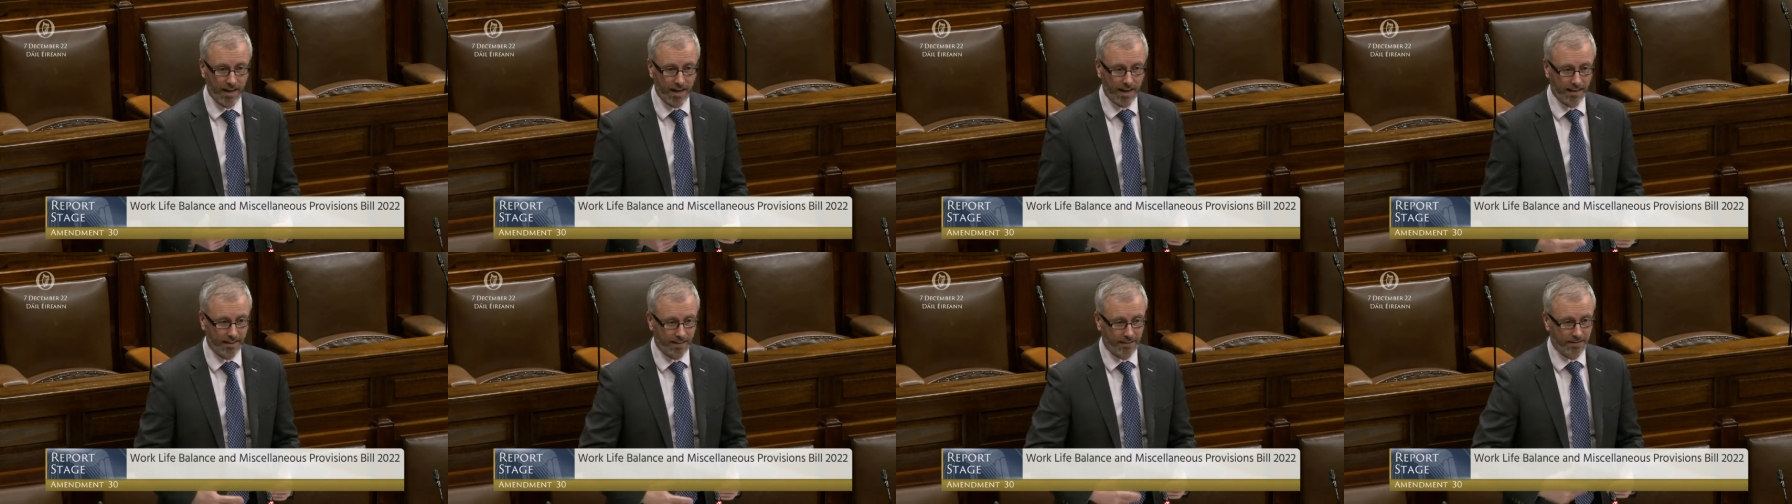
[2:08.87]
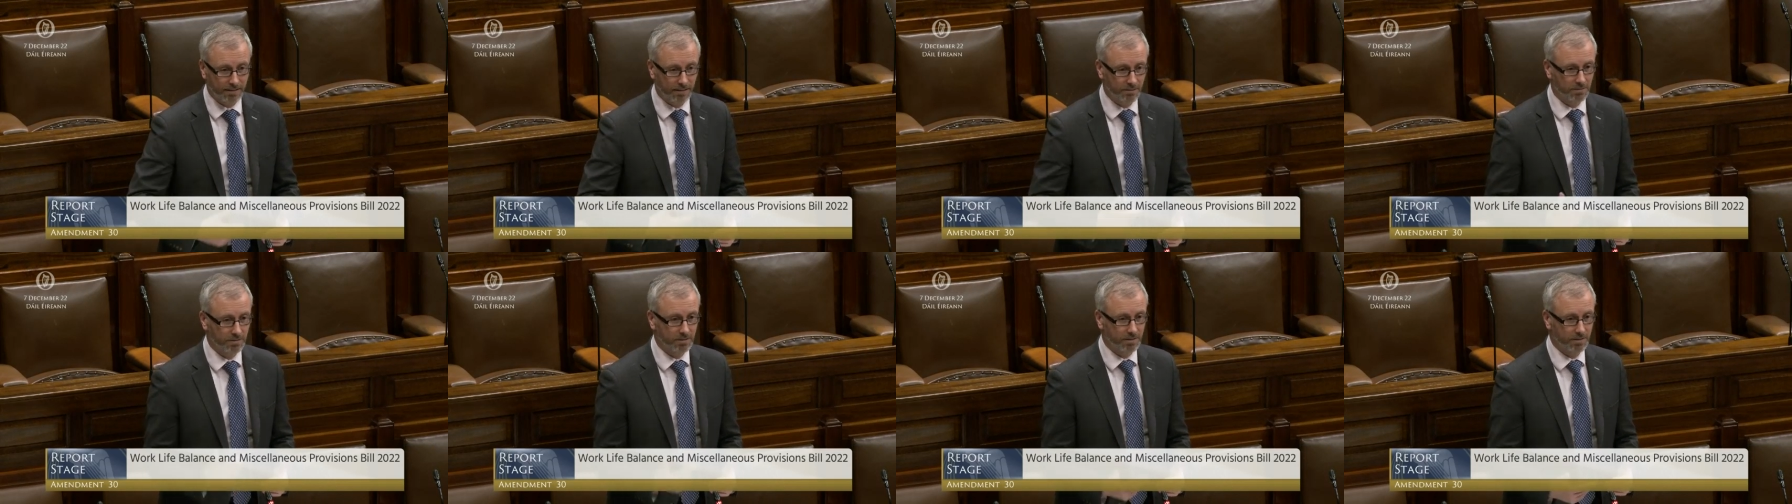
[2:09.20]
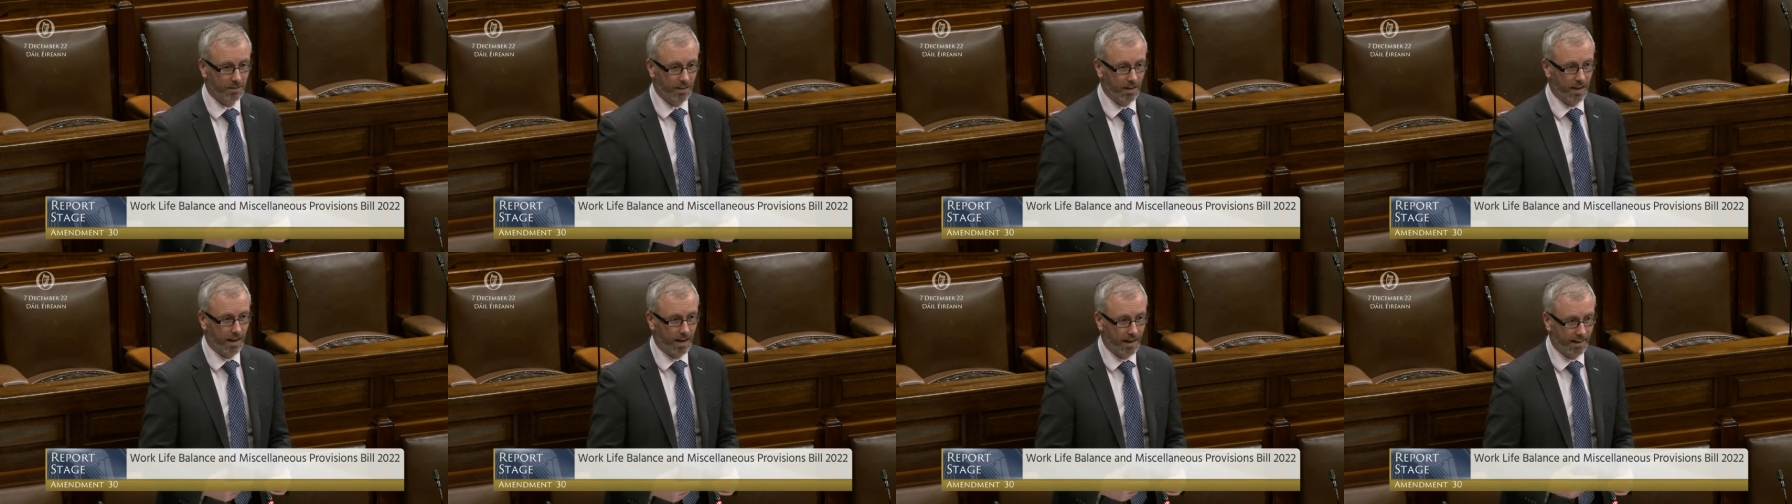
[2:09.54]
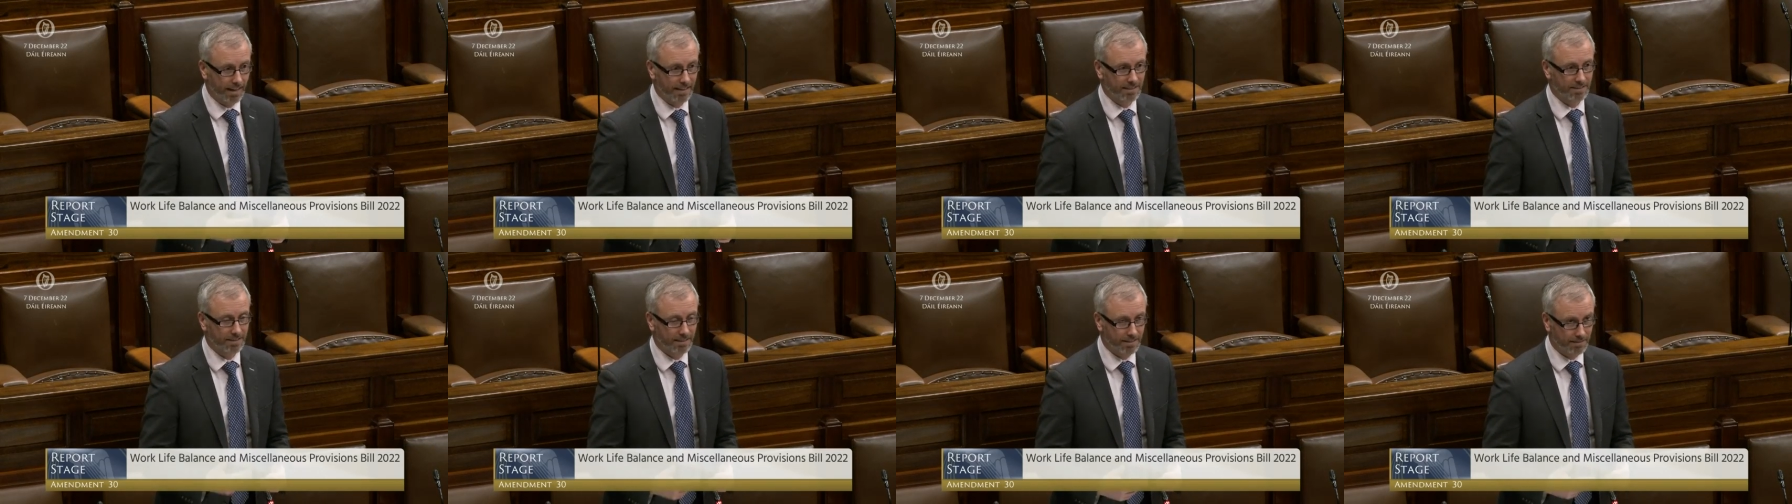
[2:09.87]
And I don't,
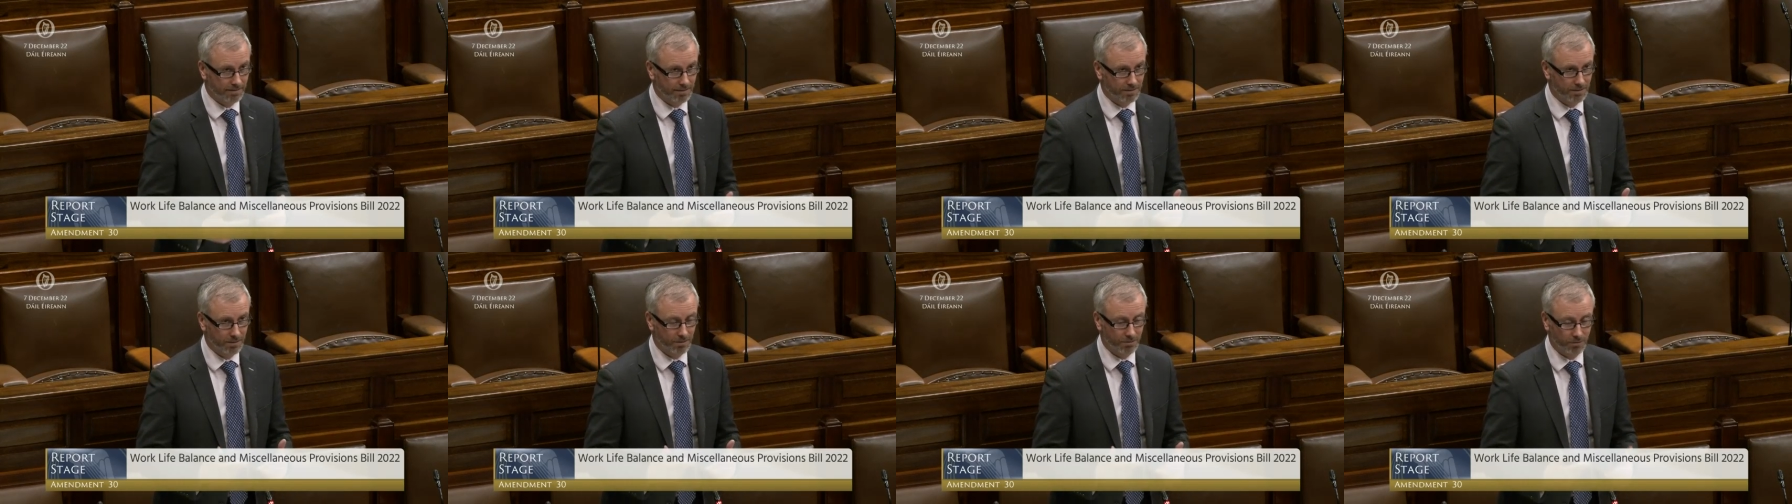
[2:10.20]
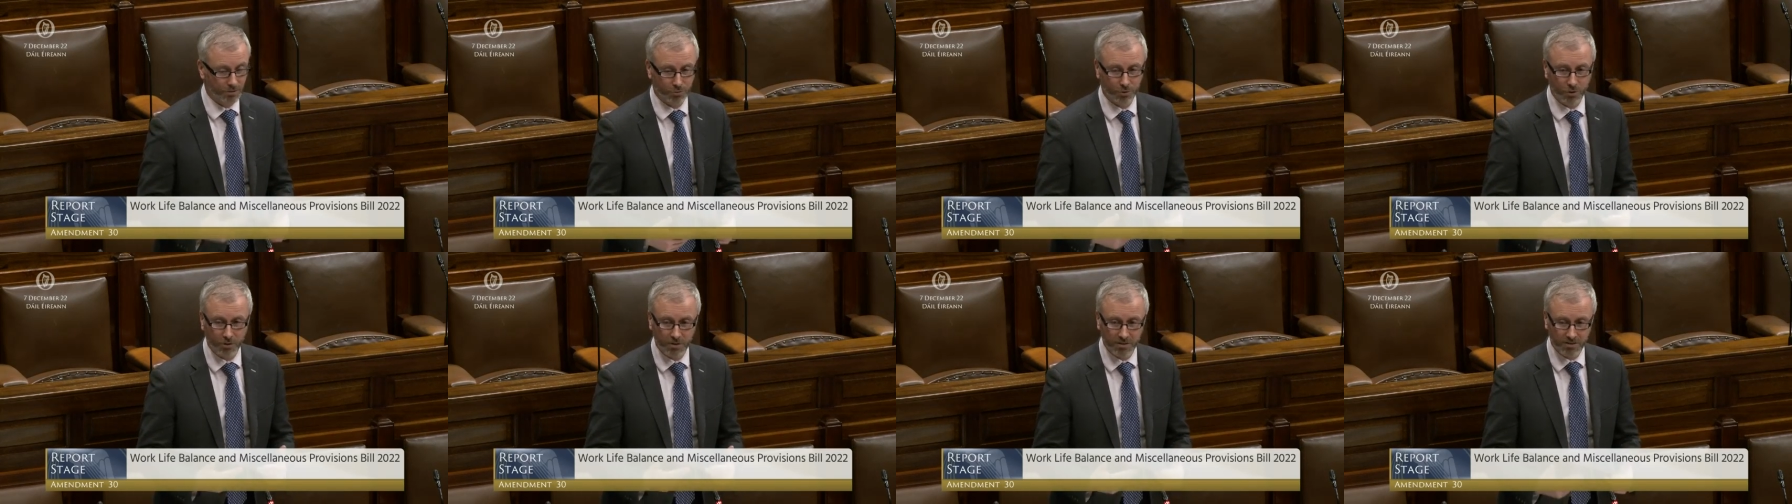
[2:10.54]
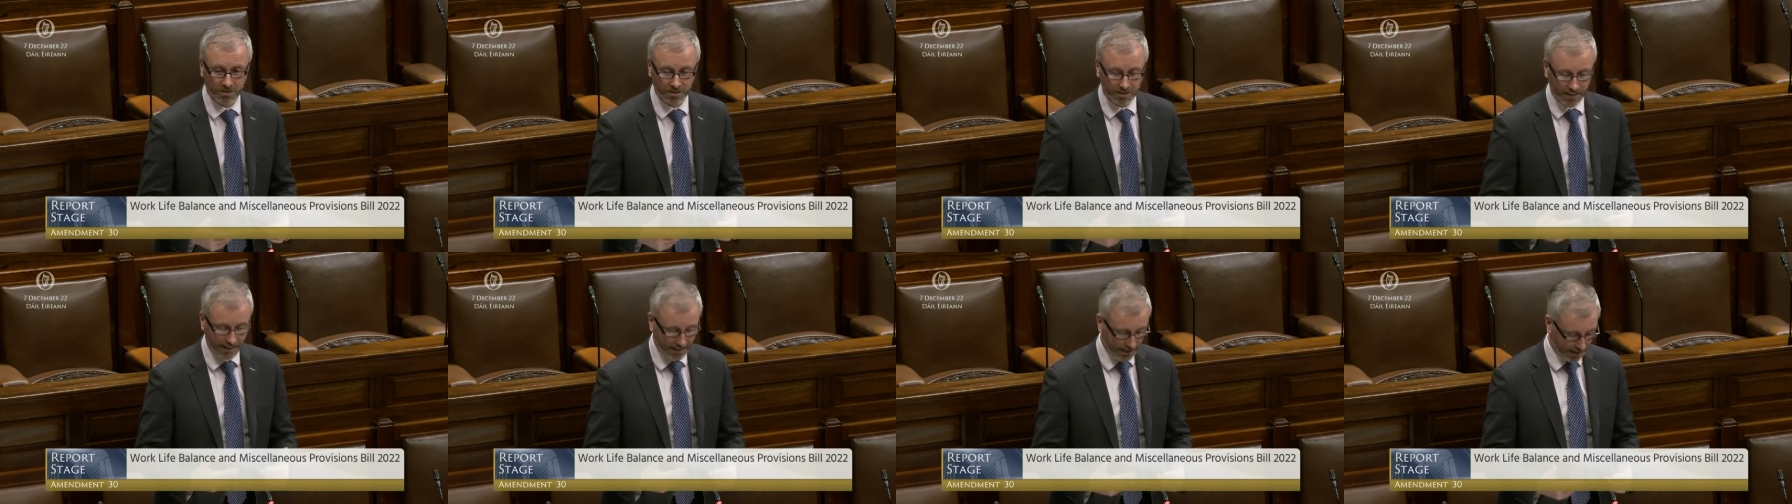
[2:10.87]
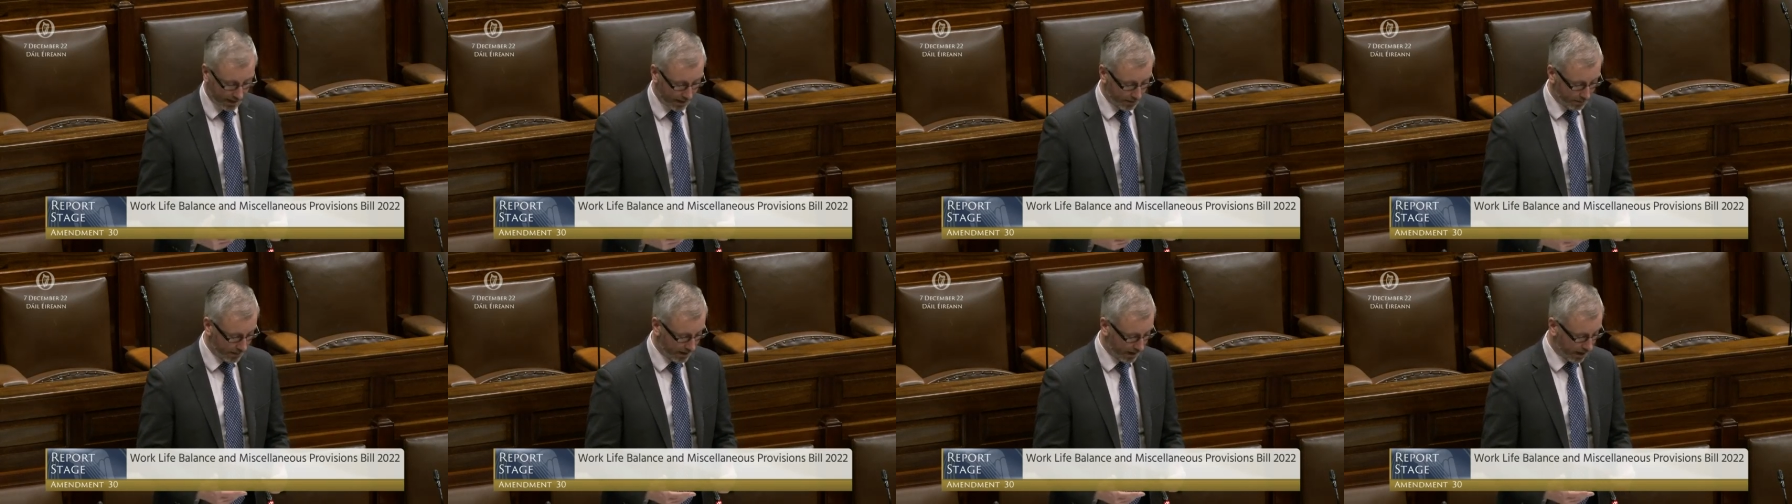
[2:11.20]
I actually struggle to think
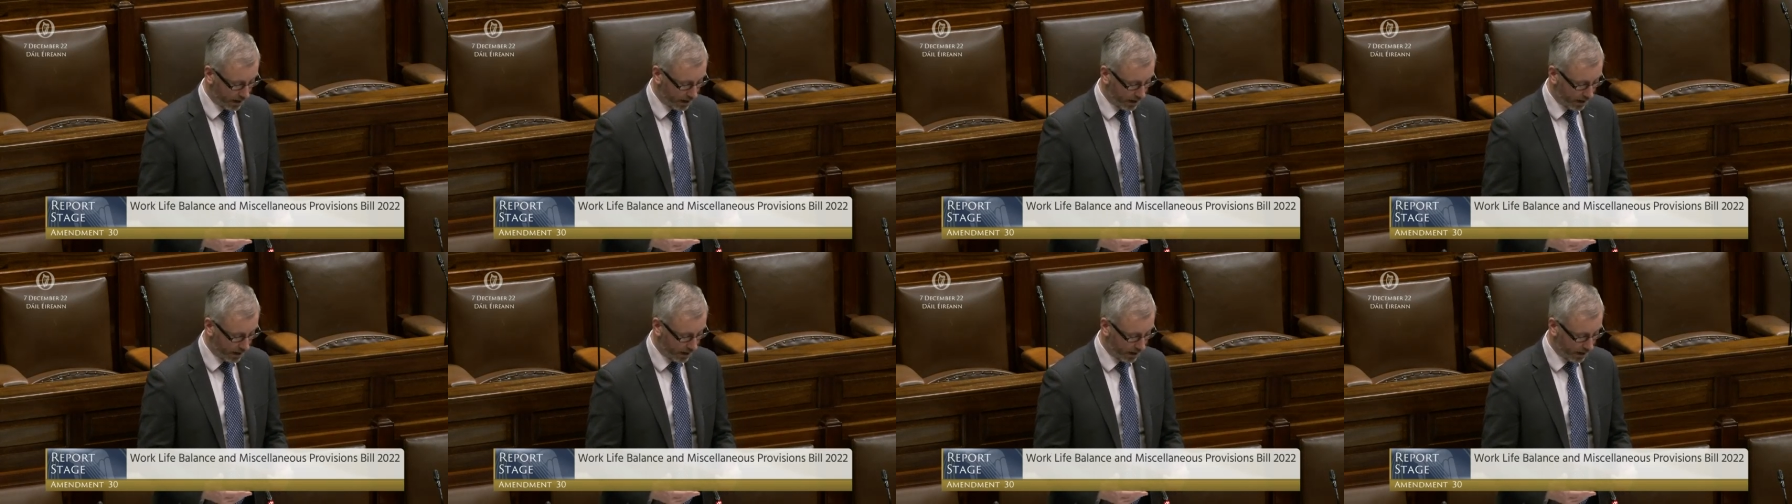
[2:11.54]
how,